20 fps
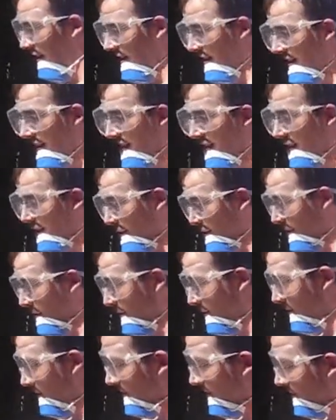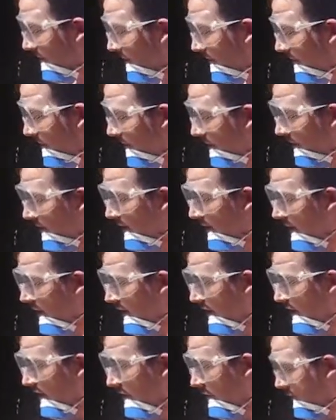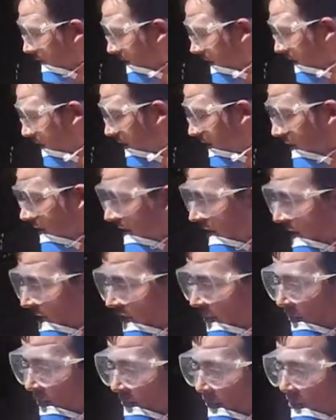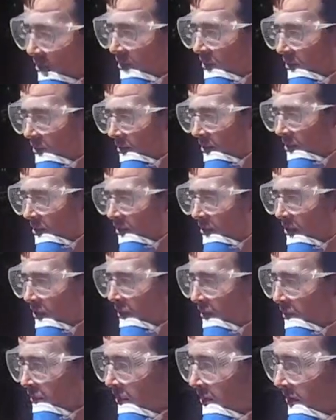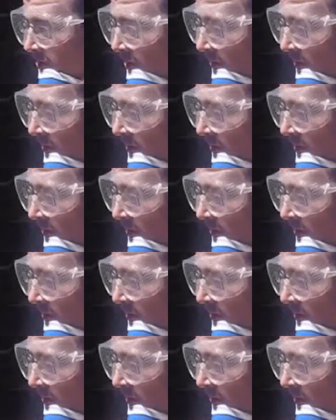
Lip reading: Yeah, I know. We're going to need exactly 43 grams